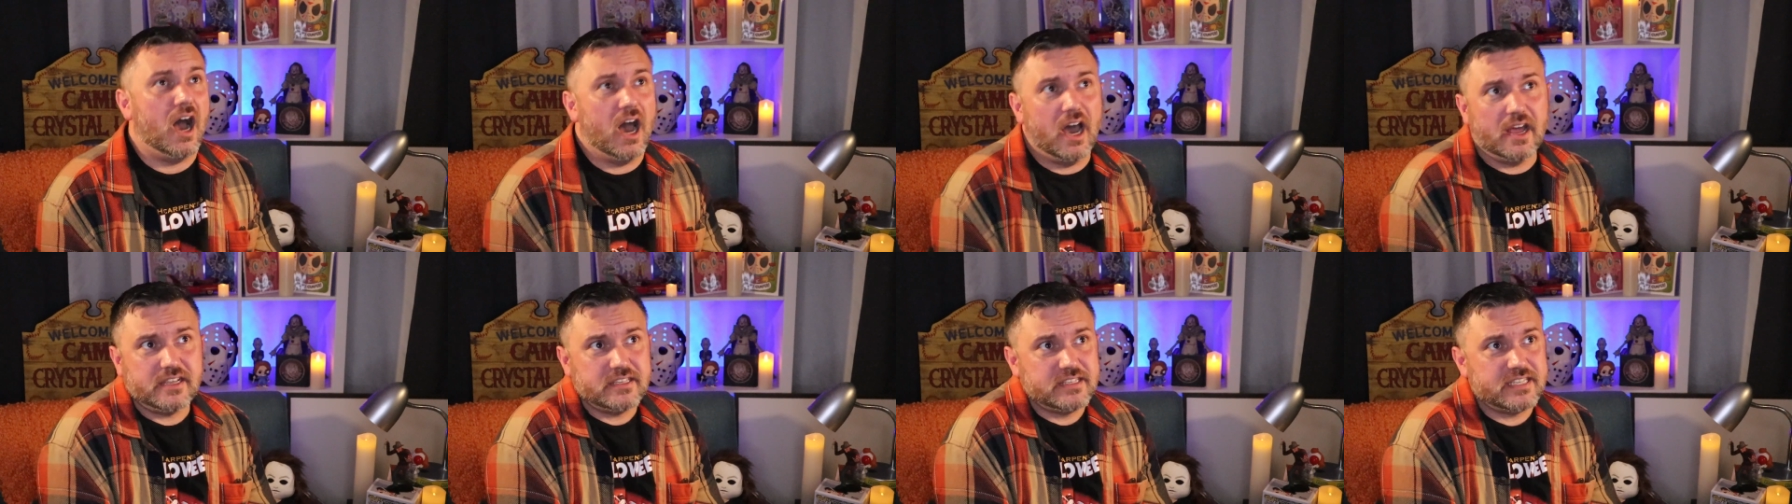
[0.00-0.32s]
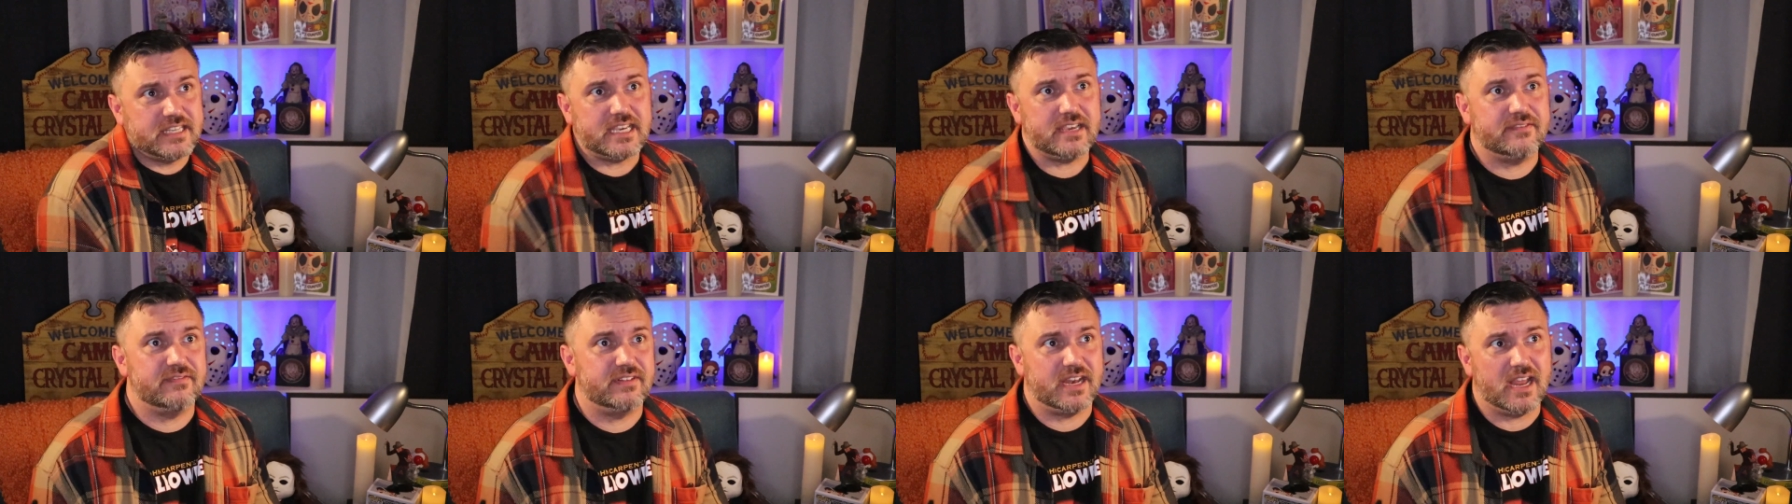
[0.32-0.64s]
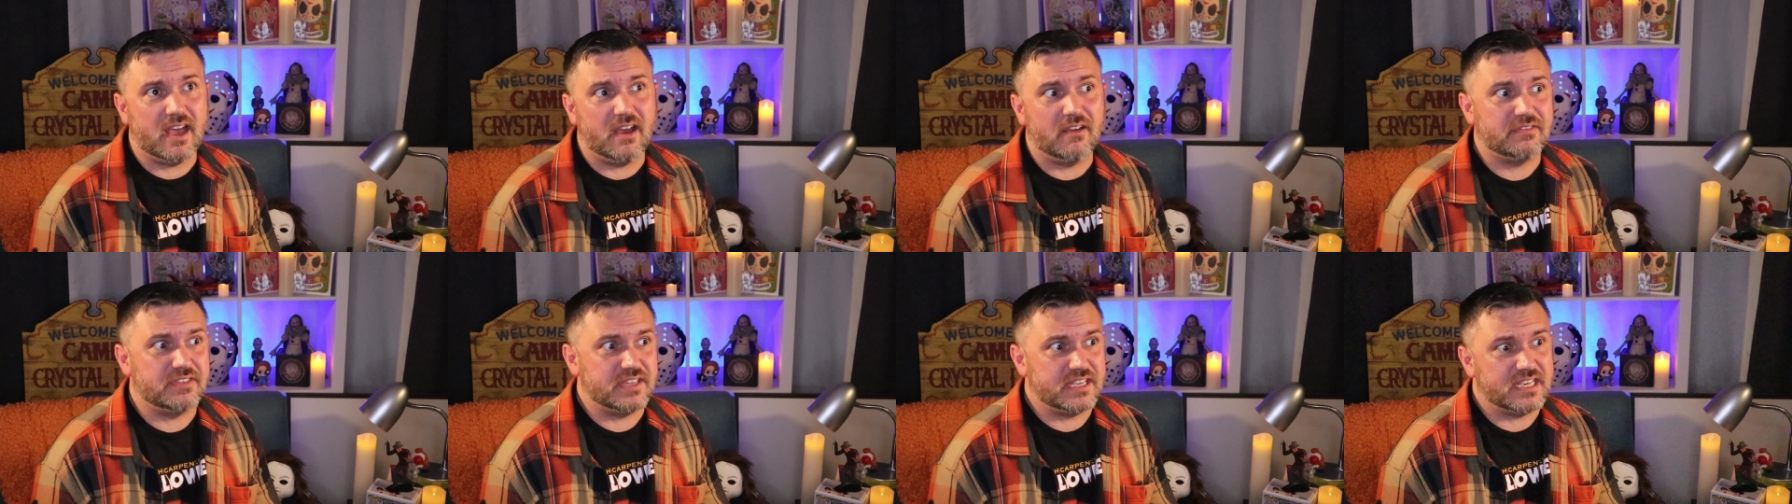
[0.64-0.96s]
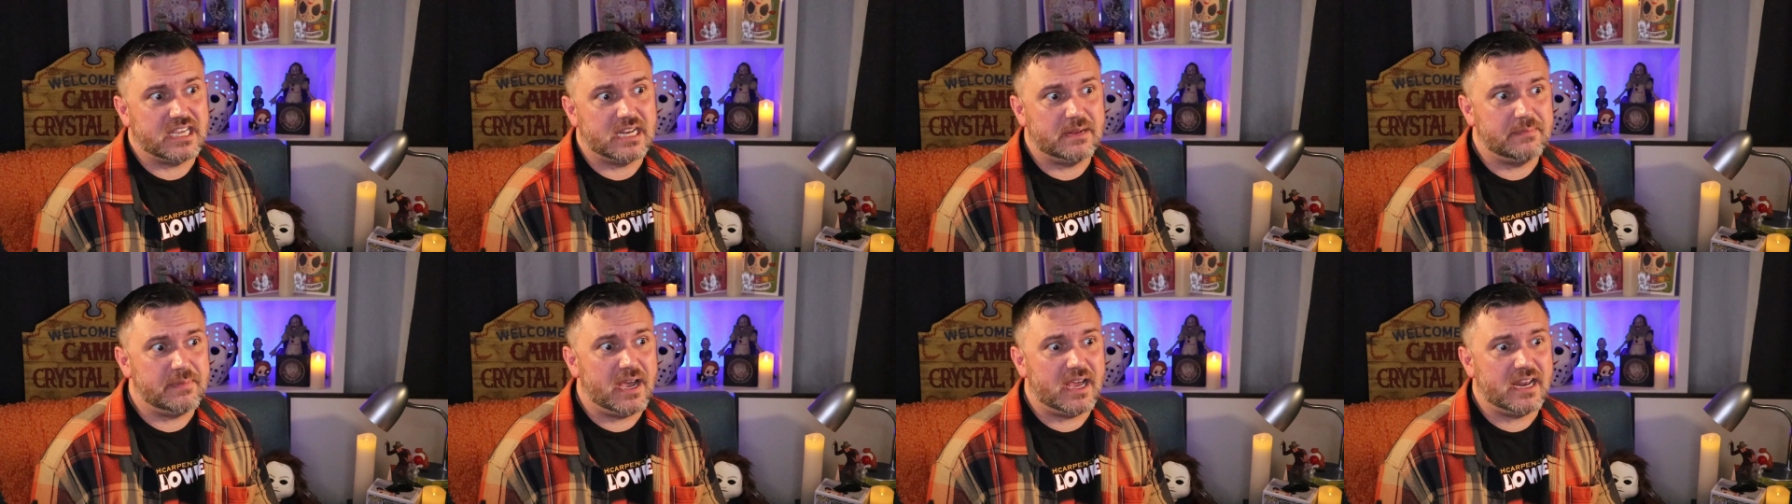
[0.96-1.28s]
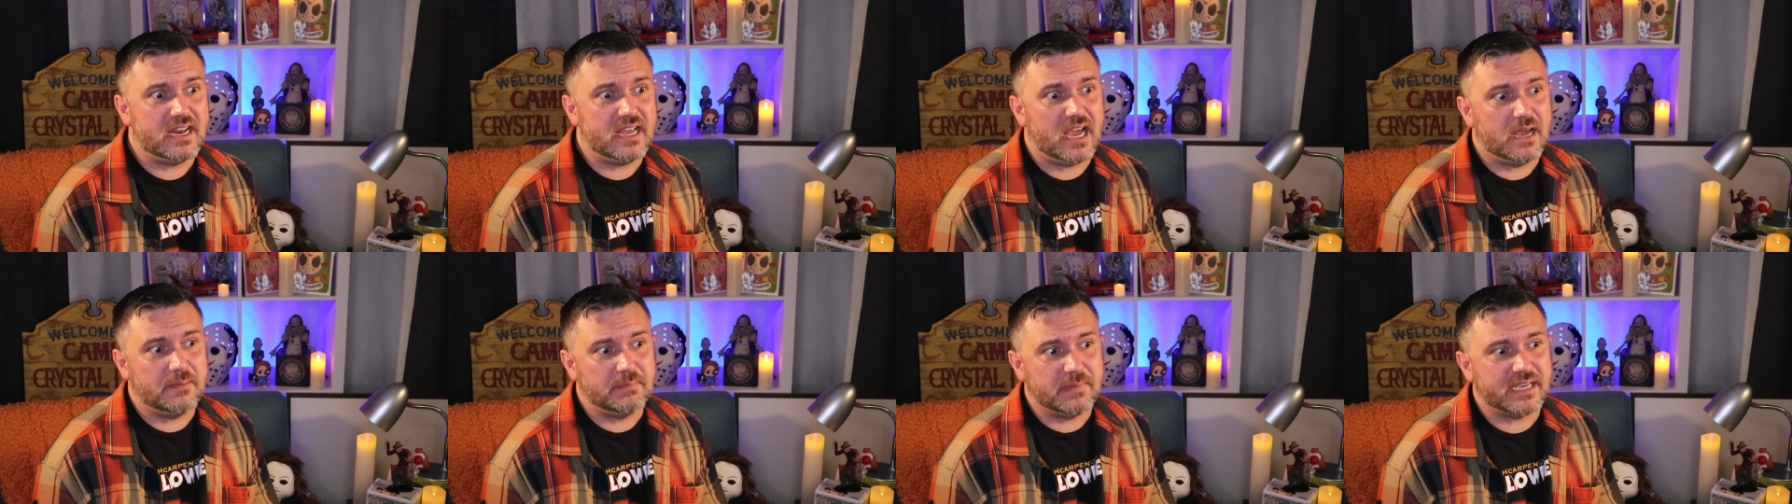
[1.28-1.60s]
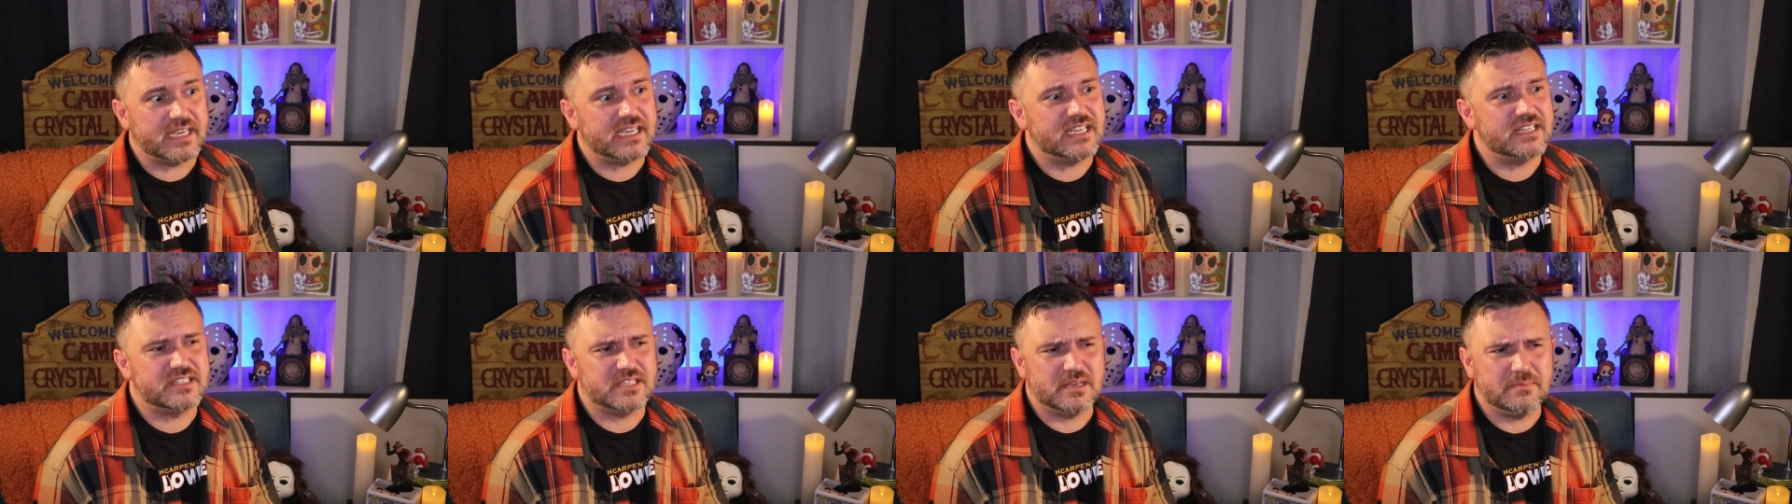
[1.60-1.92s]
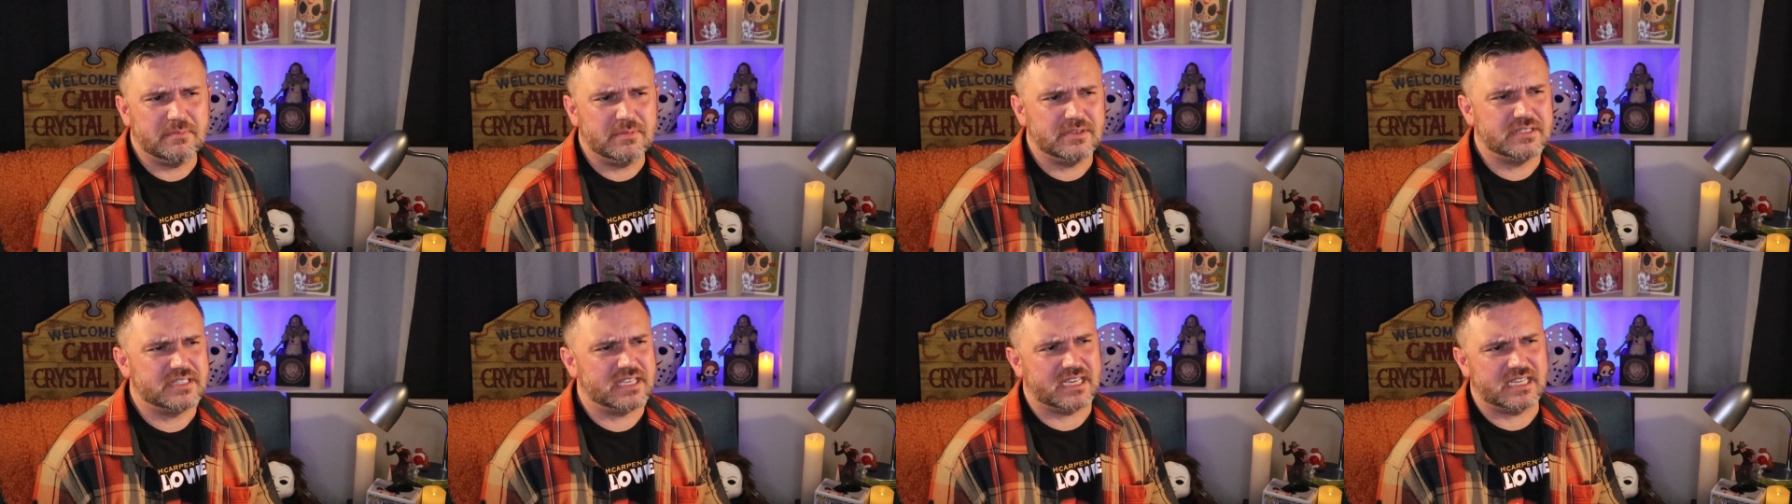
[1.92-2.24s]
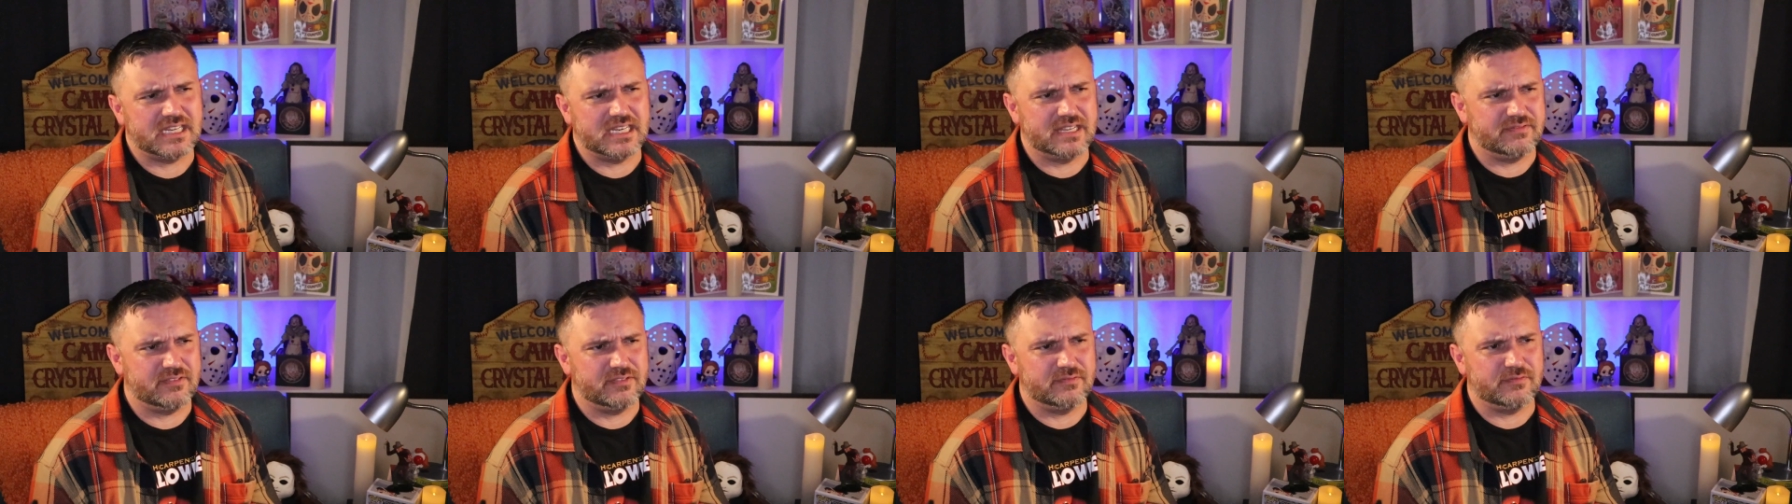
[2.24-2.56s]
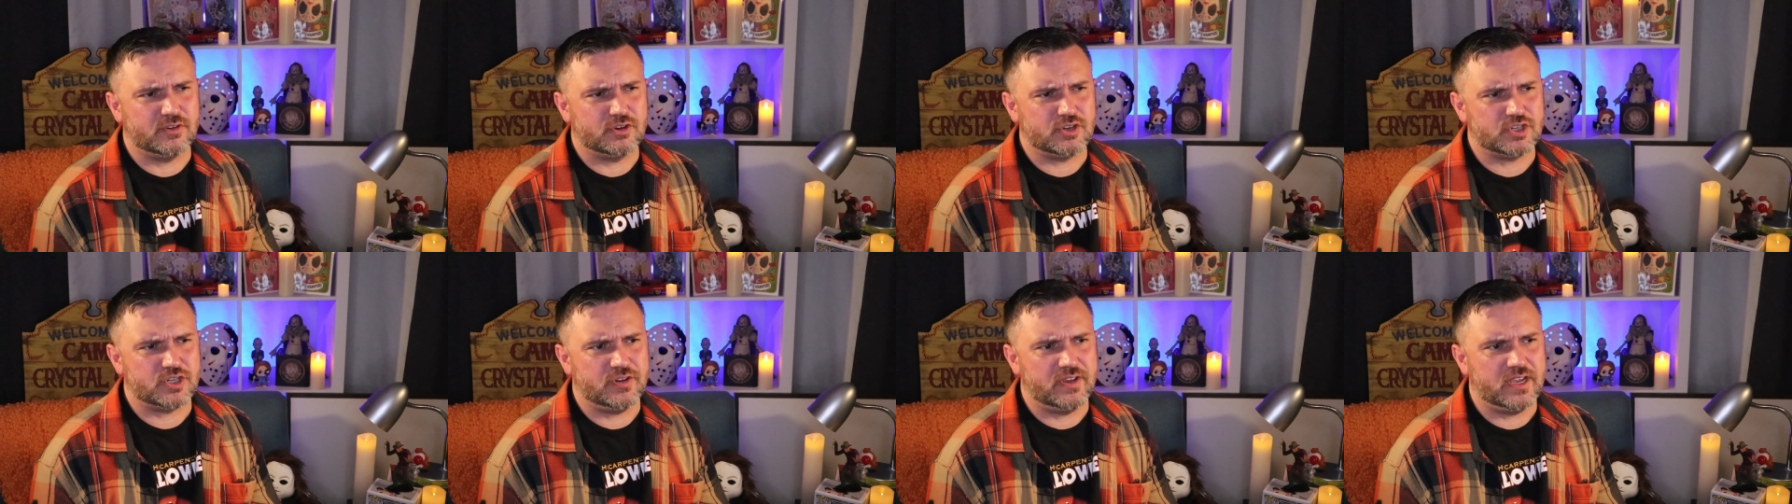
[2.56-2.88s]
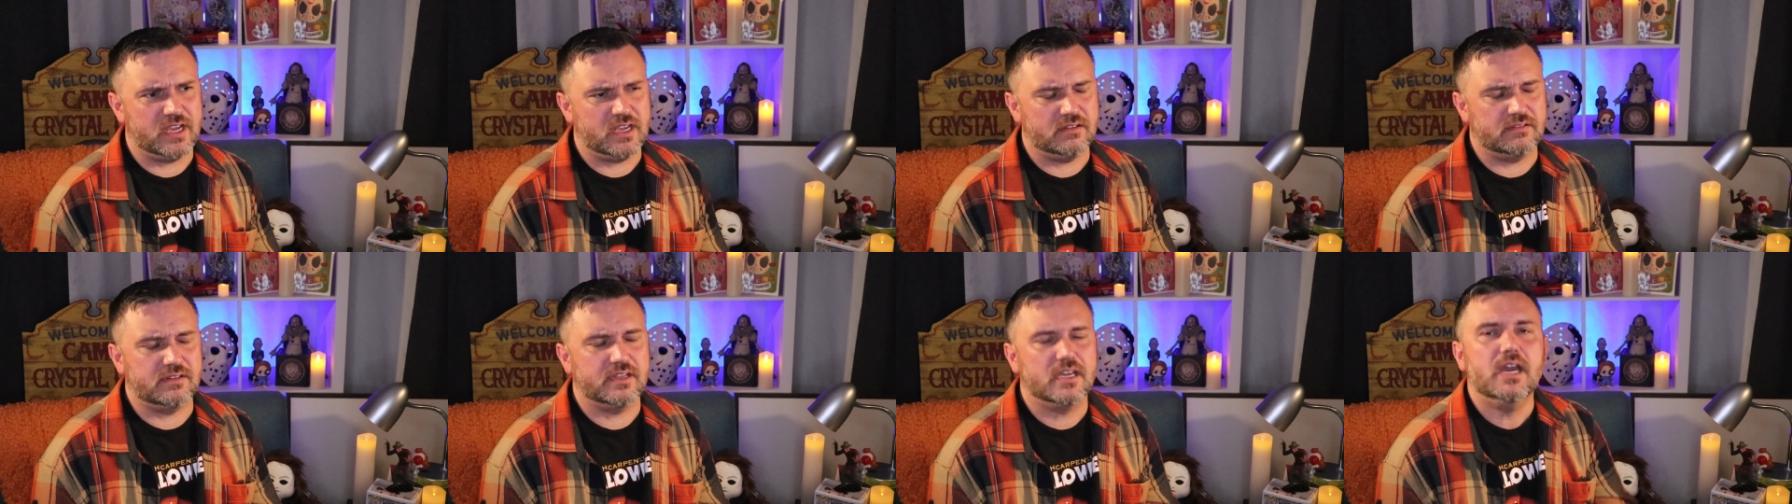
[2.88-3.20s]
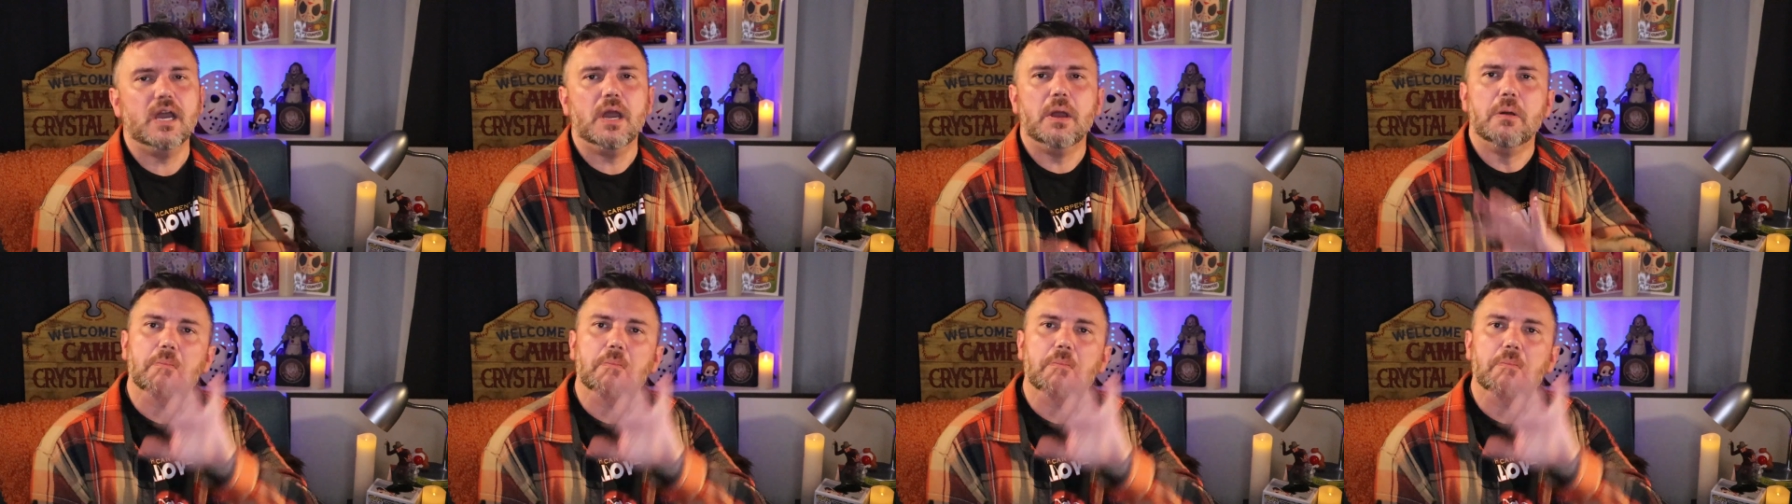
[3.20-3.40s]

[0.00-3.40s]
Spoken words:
Honestly, even now thinking about it, I'm like, it's almost like a different version of Held.